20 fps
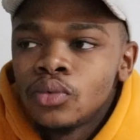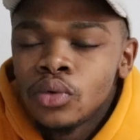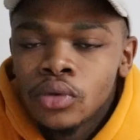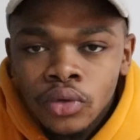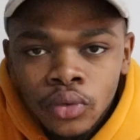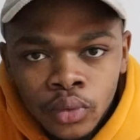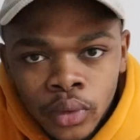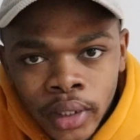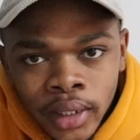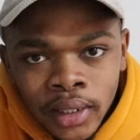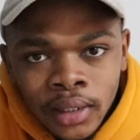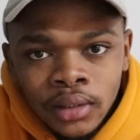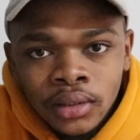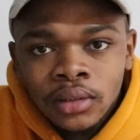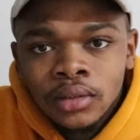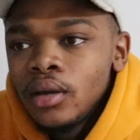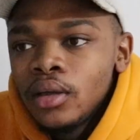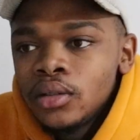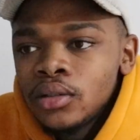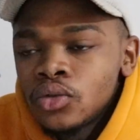with you
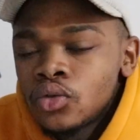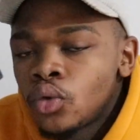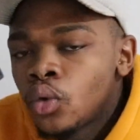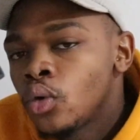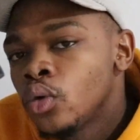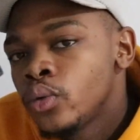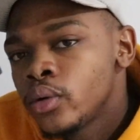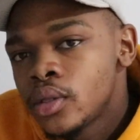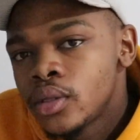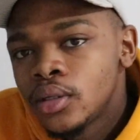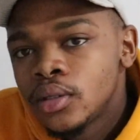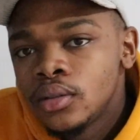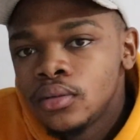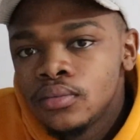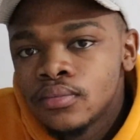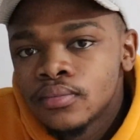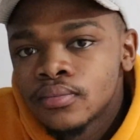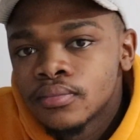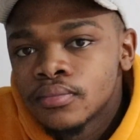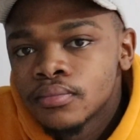guys, and just go with it.
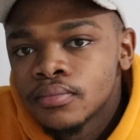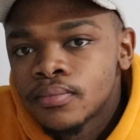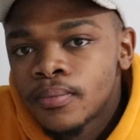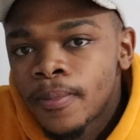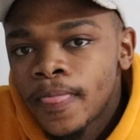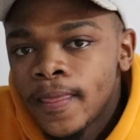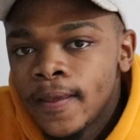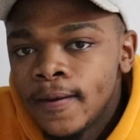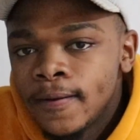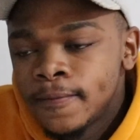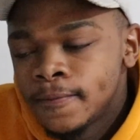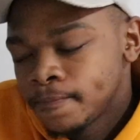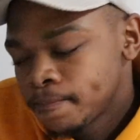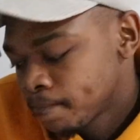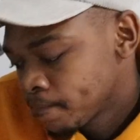Yeah